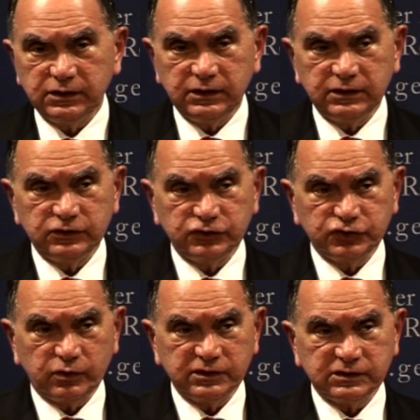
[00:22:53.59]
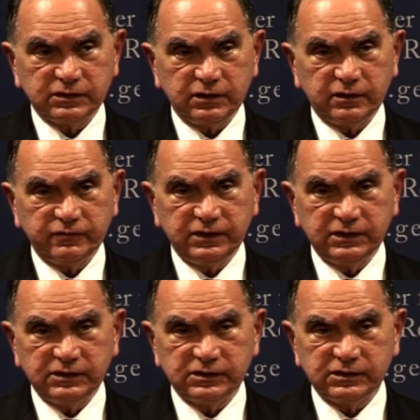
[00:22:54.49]
in the choice of
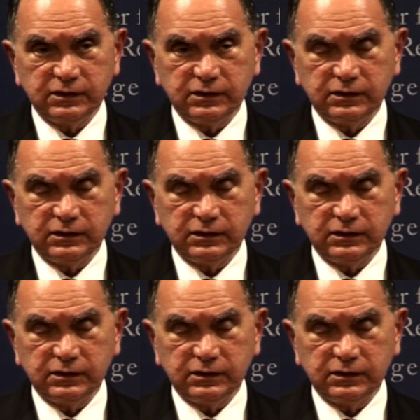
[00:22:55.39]
his